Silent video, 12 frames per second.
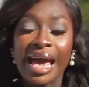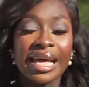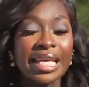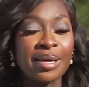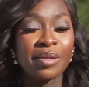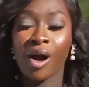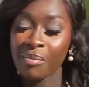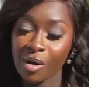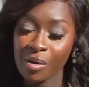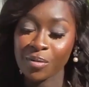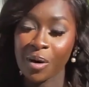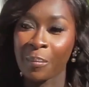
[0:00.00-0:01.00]
And he'd come.
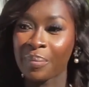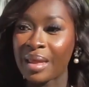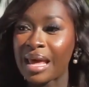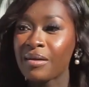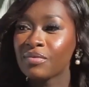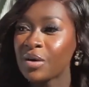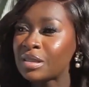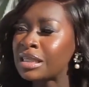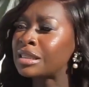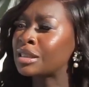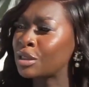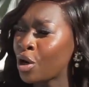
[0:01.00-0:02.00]
There's
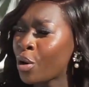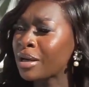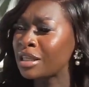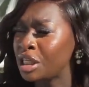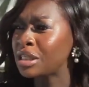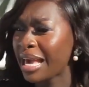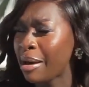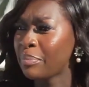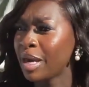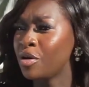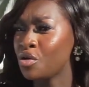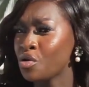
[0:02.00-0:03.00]
this young, she's
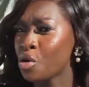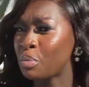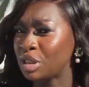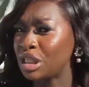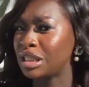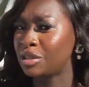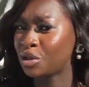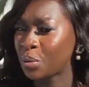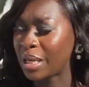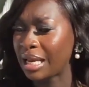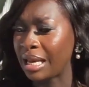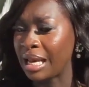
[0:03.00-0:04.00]
Gambian, you know, but she's in
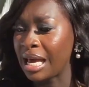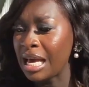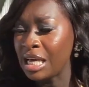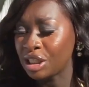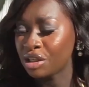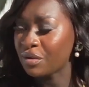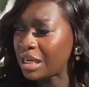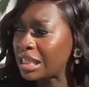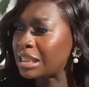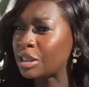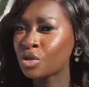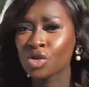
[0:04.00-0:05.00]
Sweden. She
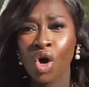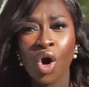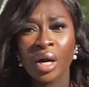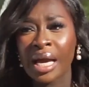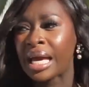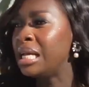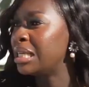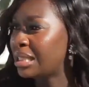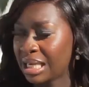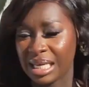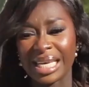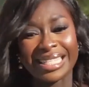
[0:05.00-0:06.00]
released this song,
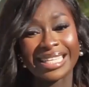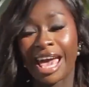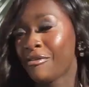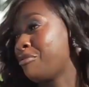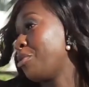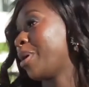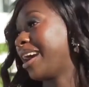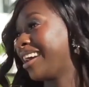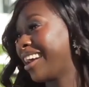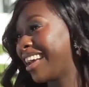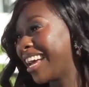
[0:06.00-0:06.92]
listen, it's everywhere.